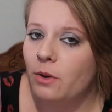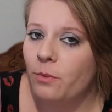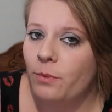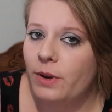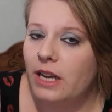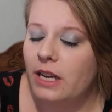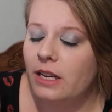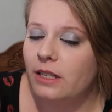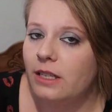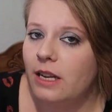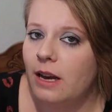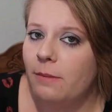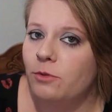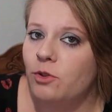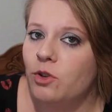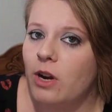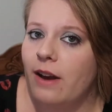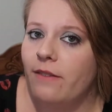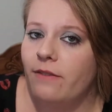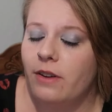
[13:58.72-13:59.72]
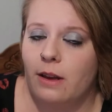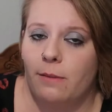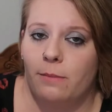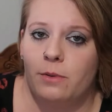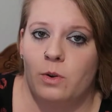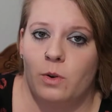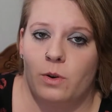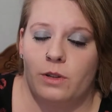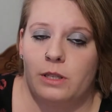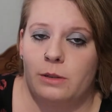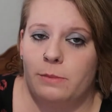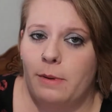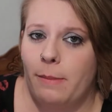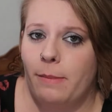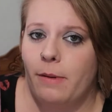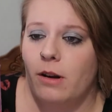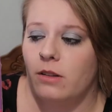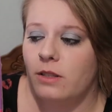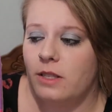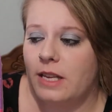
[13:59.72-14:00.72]
that we end up driving up north to my
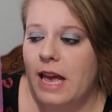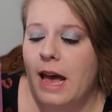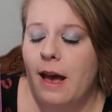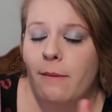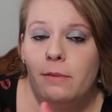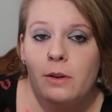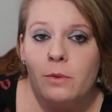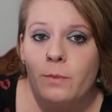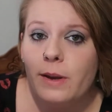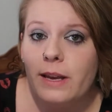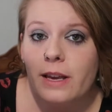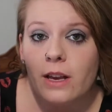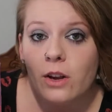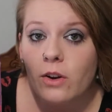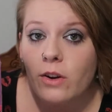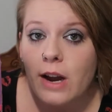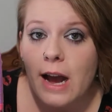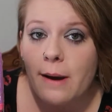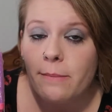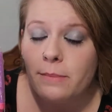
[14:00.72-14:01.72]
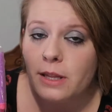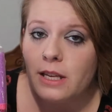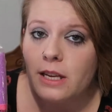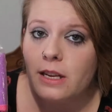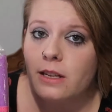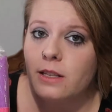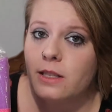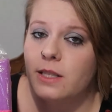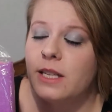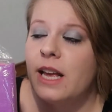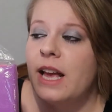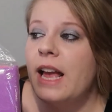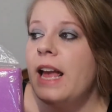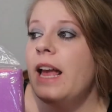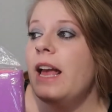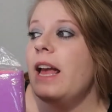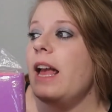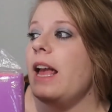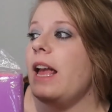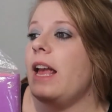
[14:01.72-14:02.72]
parents' cabin, we can grab these.
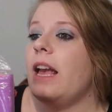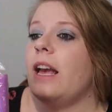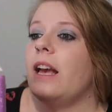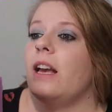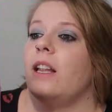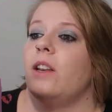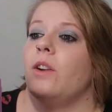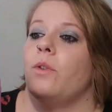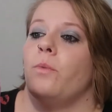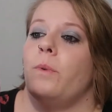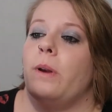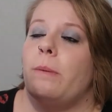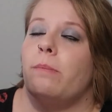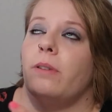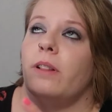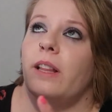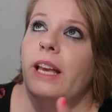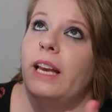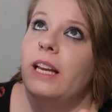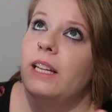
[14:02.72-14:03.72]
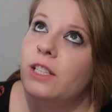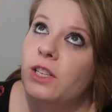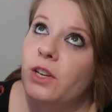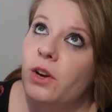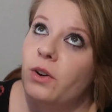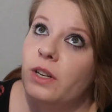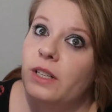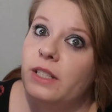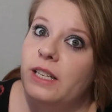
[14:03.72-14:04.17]
And we plan to go to